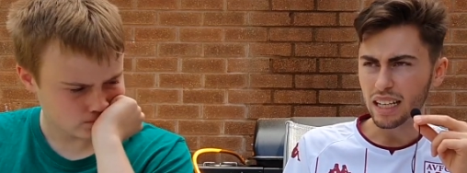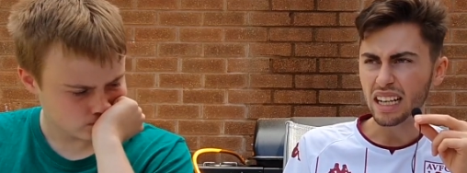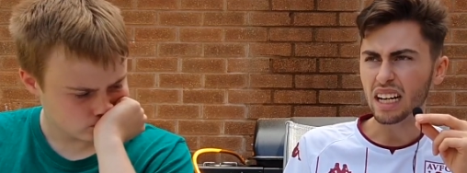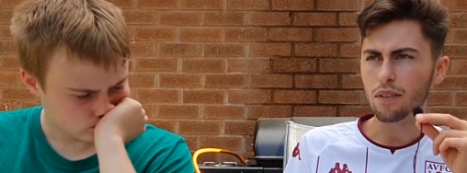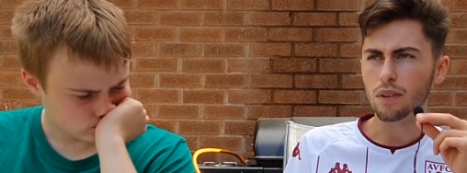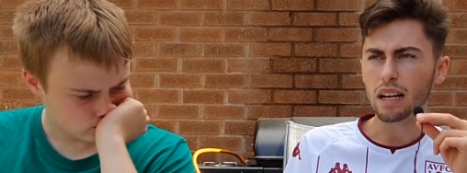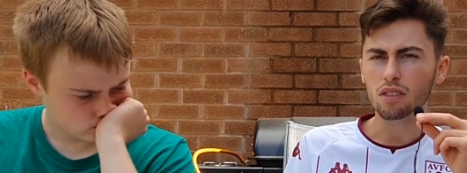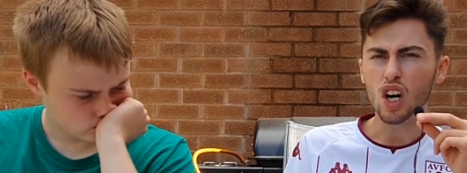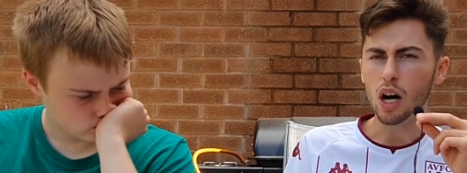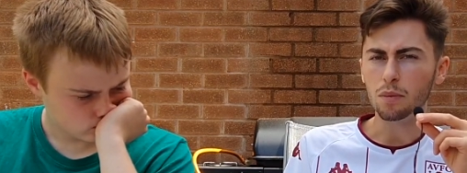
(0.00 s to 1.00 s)
Speaker 1: they're going to have that
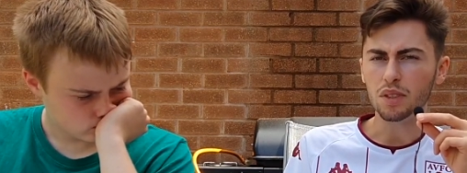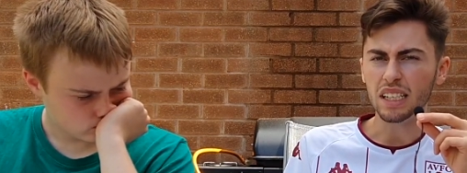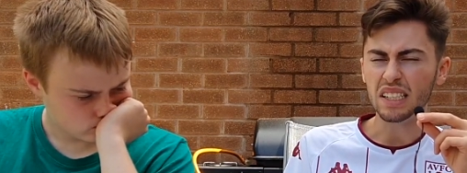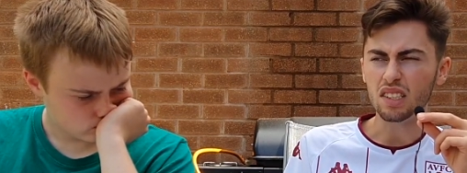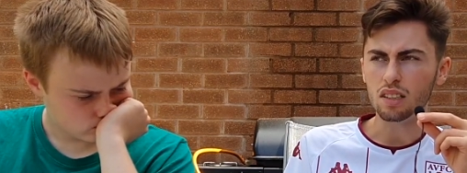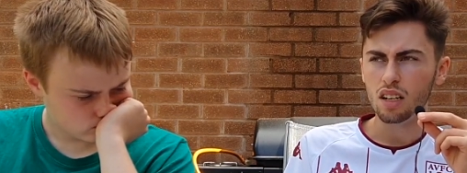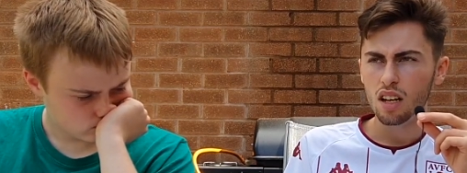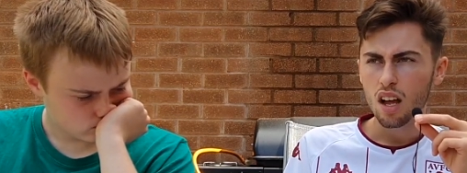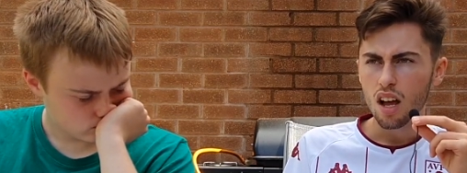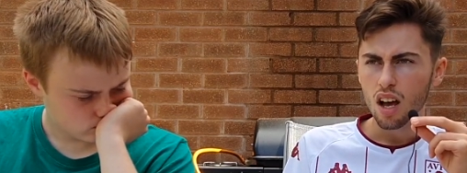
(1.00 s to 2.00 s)
calm season.
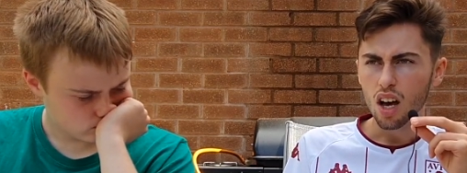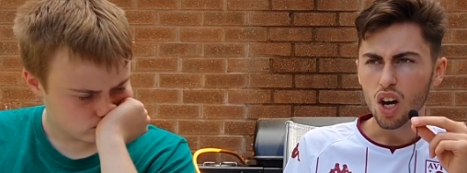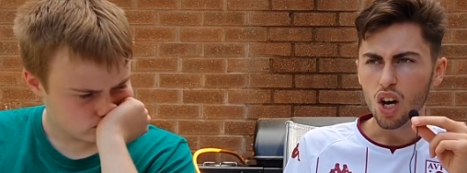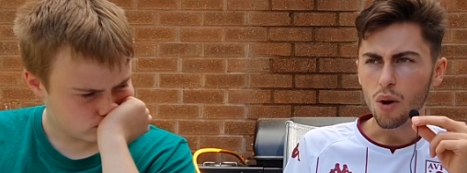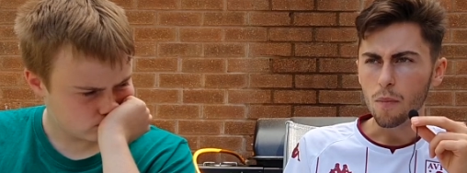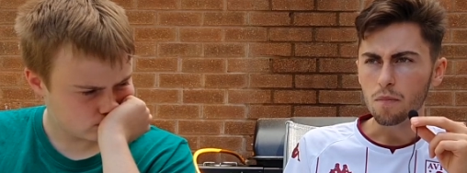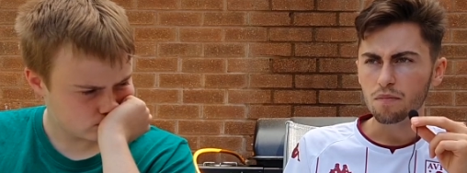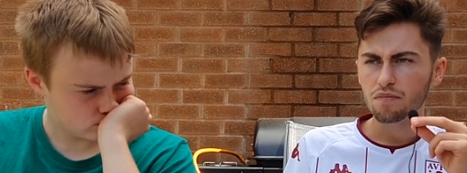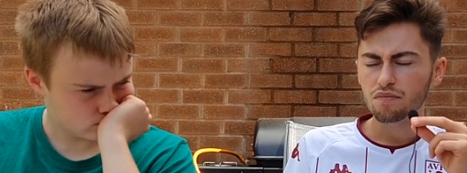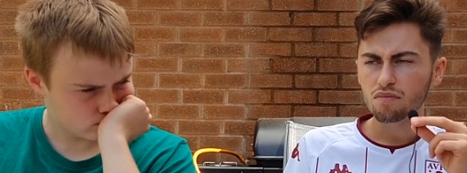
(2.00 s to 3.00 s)
And
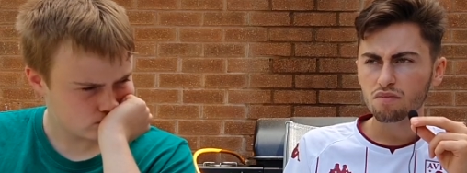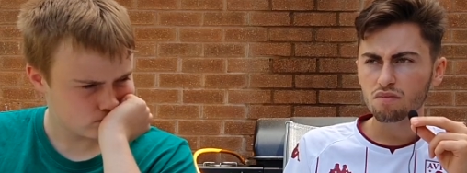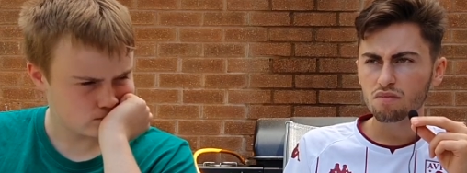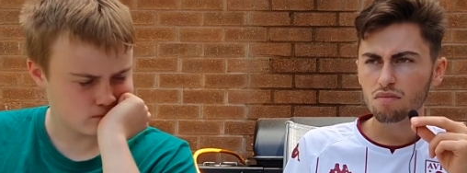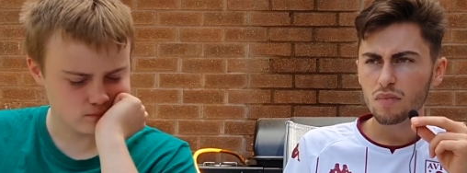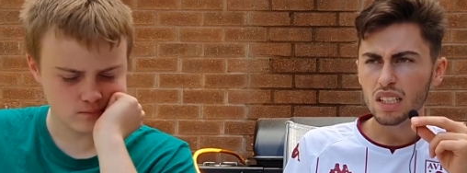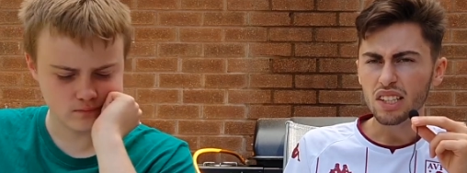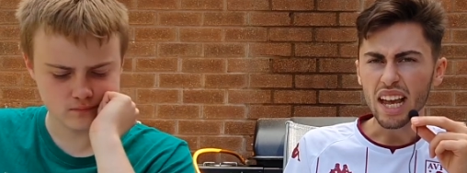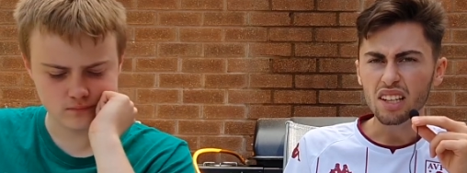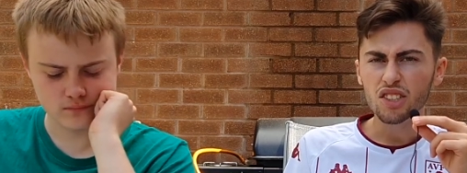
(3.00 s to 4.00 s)

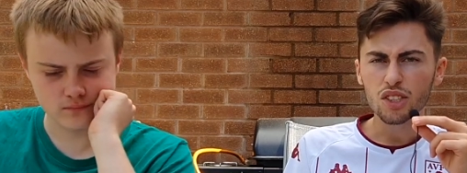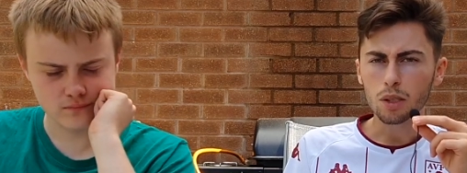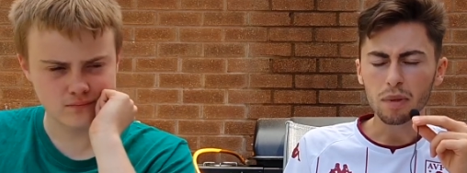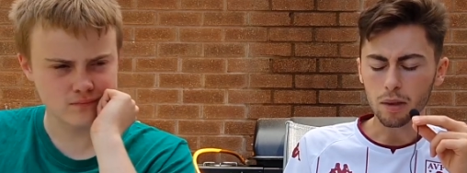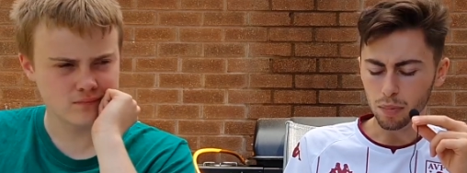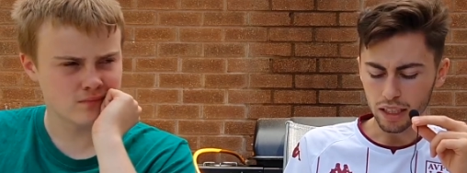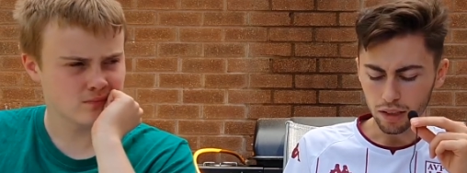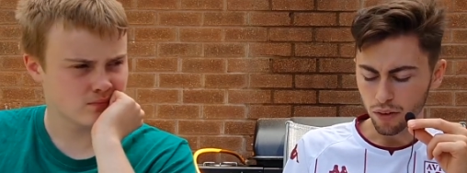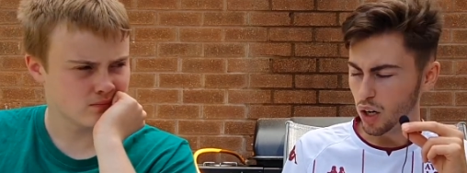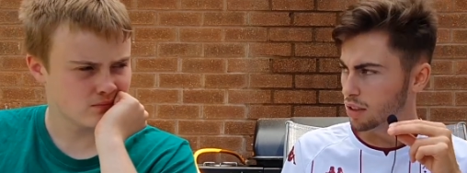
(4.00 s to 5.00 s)
yeah, they're just going to be
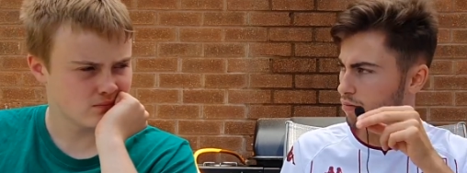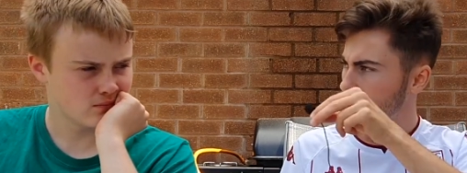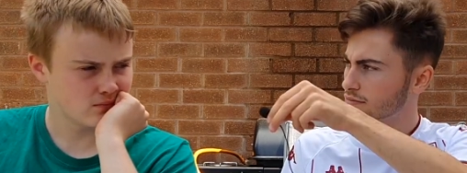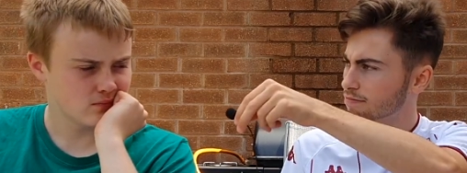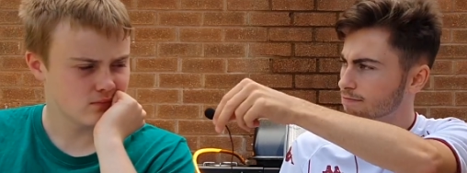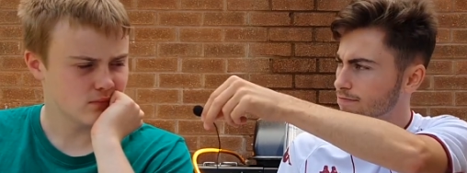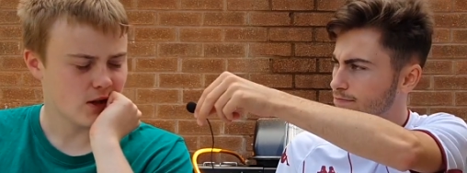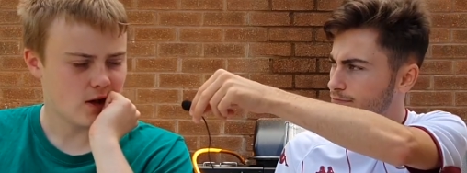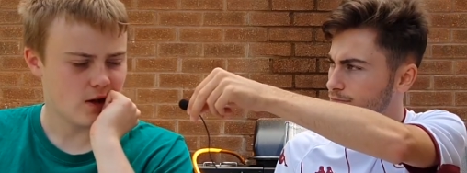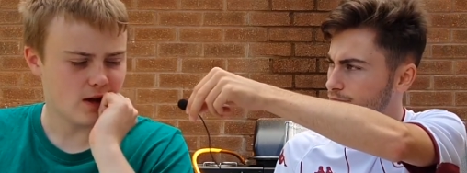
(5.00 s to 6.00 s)
completely fine.
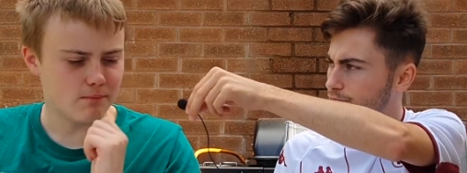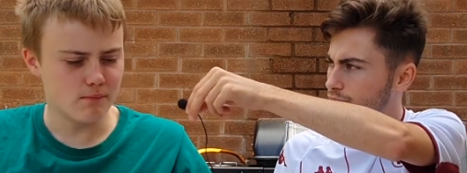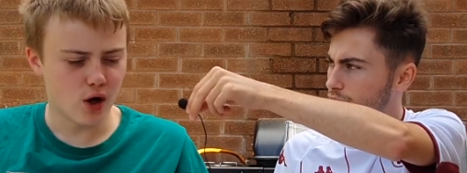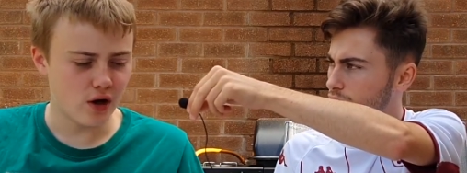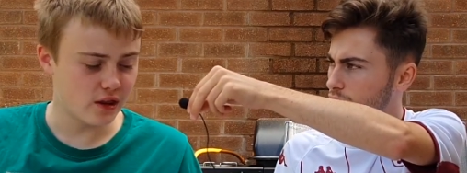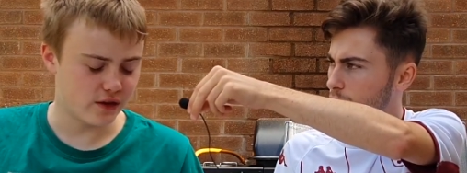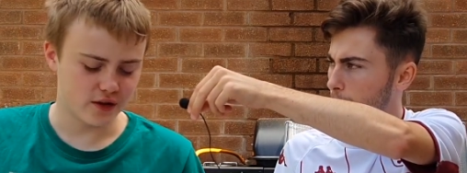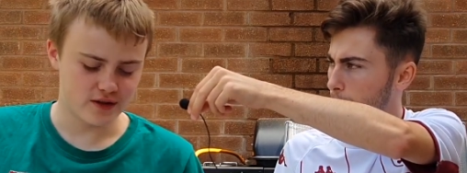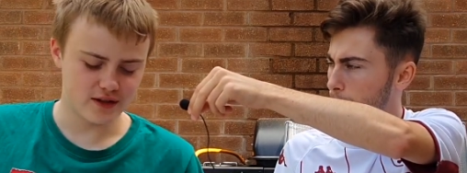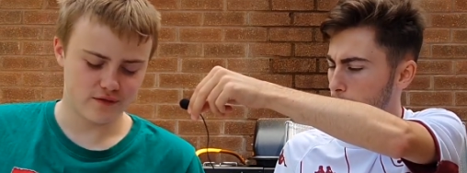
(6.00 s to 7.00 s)
Speaker 2: In my
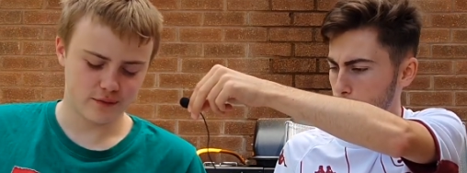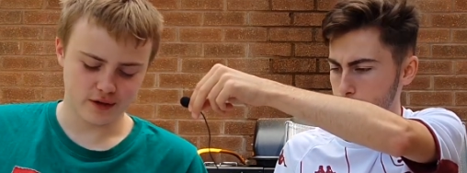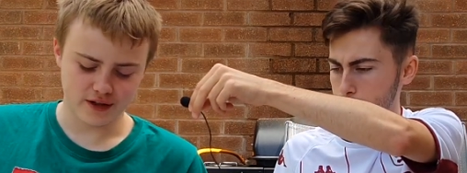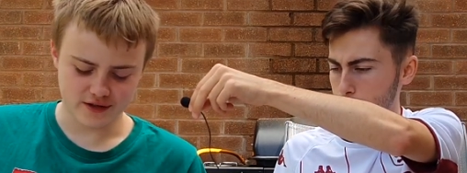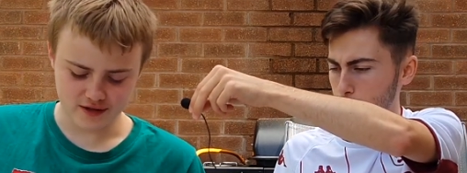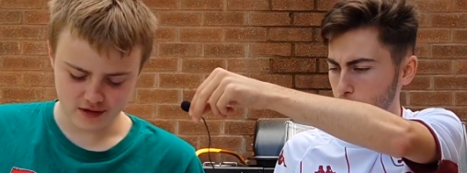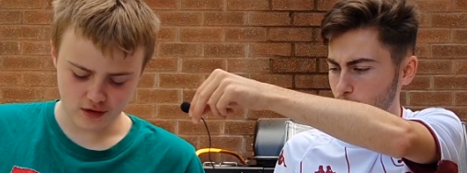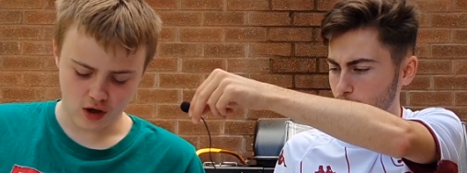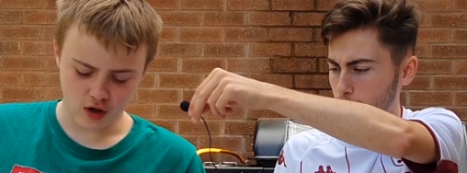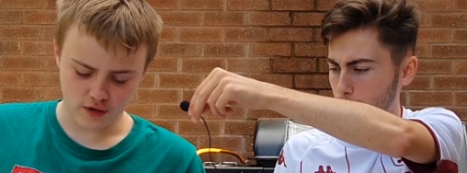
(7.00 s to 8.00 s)
13th place,
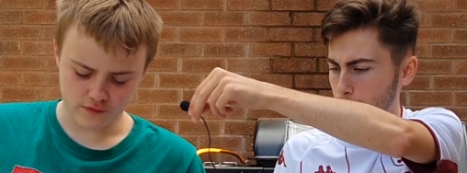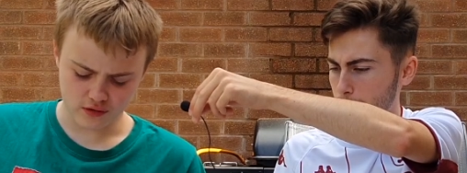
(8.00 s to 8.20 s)
then, I've